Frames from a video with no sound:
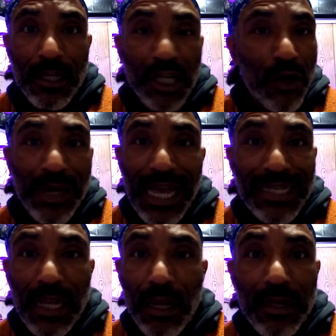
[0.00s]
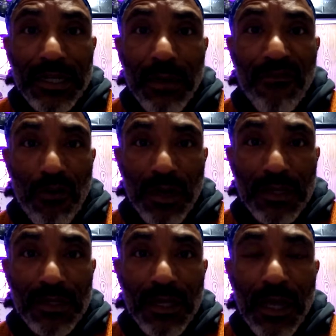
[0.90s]
She already has that lined up for
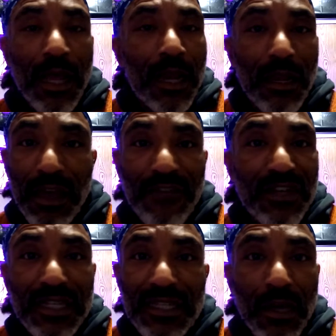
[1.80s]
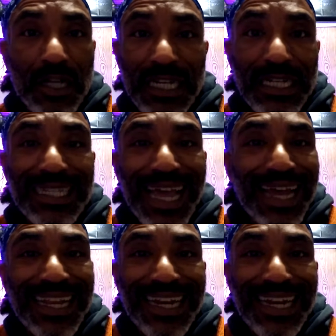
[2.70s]
us. Life does not need us to add